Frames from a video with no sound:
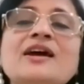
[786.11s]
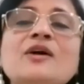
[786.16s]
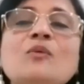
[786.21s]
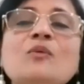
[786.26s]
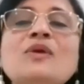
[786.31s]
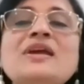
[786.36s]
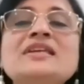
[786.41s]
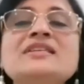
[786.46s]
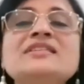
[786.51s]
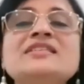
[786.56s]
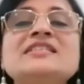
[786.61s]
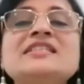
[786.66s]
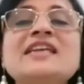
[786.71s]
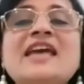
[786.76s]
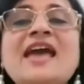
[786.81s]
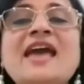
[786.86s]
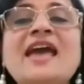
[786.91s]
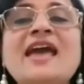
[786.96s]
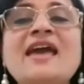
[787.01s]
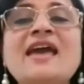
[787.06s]
We
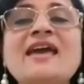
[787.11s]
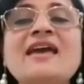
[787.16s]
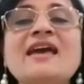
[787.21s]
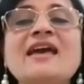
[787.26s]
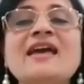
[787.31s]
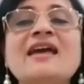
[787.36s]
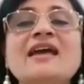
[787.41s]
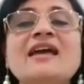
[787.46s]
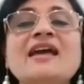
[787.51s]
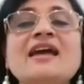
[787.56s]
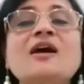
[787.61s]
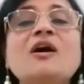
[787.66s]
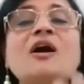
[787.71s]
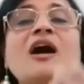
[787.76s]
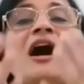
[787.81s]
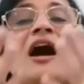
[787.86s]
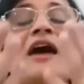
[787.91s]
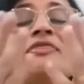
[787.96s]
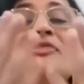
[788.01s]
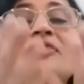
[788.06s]
stay
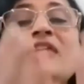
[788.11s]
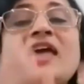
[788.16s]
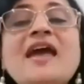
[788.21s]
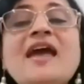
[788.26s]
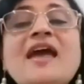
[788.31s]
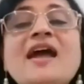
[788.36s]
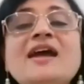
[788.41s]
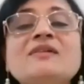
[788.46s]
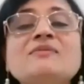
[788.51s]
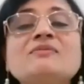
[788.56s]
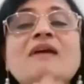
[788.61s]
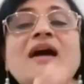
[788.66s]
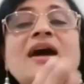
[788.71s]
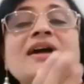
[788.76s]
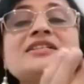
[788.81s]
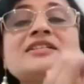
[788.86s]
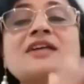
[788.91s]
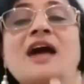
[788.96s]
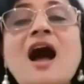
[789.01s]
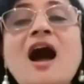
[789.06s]
there
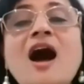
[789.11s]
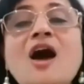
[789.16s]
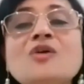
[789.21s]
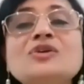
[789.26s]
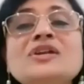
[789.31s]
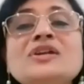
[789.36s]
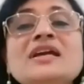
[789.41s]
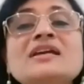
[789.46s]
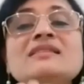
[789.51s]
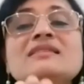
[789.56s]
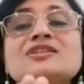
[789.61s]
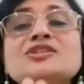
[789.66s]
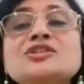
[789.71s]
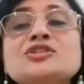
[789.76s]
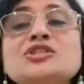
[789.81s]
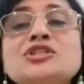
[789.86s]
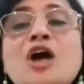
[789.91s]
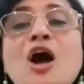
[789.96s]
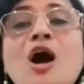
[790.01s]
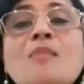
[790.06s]
right out in the
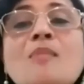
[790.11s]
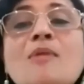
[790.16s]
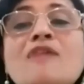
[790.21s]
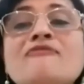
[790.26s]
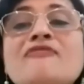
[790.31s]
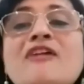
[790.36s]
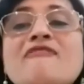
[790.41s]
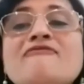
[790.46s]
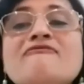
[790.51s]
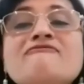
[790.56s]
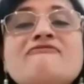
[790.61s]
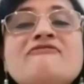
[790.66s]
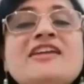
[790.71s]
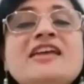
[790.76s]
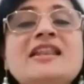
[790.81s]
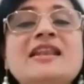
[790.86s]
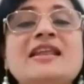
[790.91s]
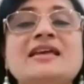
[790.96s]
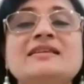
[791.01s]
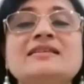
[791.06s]
storm of our
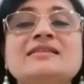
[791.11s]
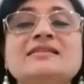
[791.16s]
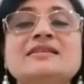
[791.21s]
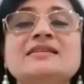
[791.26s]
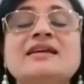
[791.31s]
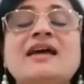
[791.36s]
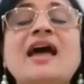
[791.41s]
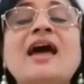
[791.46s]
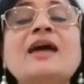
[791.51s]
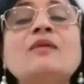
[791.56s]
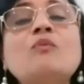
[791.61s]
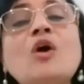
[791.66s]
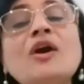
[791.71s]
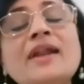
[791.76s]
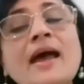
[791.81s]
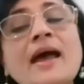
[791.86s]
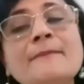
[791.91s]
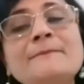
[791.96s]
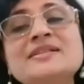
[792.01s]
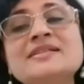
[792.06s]
feelings. And what
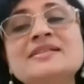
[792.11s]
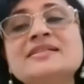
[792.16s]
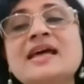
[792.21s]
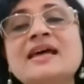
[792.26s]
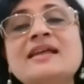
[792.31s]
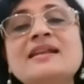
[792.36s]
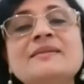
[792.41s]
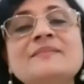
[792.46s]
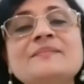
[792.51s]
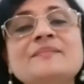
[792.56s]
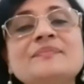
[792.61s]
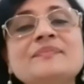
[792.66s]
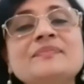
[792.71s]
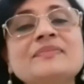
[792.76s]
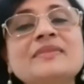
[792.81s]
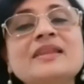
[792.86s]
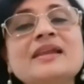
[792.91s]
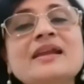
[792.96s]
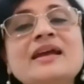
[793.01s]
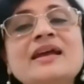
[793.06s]
happens then?
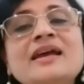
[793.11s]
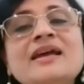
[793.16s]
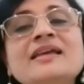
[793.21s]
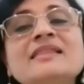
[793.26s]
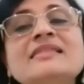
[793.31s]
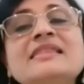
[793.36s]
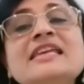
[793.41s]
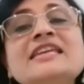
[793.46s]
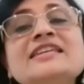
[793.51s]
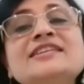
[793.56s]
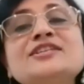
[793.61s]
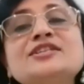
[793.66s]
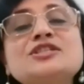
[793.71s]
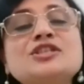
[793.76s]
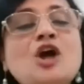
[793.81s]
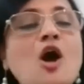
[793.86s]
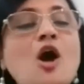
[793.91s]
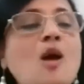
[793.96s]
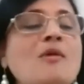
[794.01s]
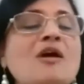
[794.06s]
These
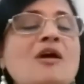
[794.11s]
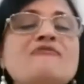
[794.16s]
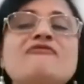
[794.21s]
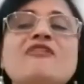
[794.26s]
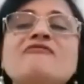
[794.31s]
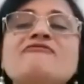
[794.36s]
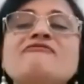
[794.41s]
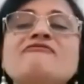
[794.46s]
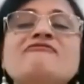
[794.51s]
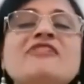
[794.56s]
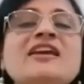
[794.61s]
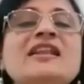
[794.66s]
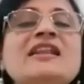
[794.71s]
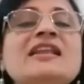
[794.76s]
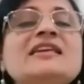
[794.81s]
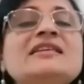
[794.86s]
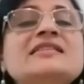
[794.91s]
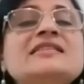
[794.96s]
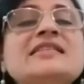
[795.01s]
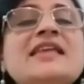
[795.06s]
storm of our
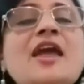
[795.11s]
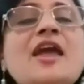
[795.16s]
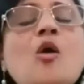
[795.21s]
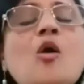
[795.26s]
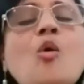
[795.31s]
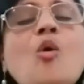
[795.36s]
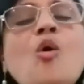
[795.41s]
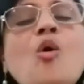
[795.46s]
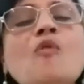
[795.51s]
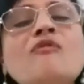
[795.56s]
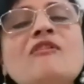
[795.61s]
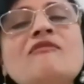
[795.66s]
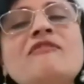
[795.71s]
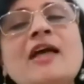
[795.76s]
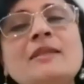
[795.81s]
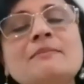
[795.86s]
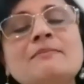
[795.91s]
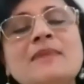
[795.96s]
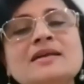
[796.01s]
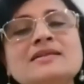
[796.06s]
feelings, they
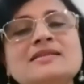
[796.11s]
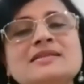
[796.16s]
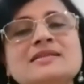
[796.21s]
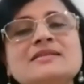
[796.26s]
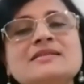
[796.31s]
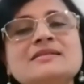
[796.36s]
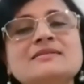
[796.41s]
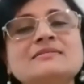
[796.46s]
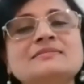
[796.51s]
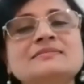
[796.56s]
overwhelm us.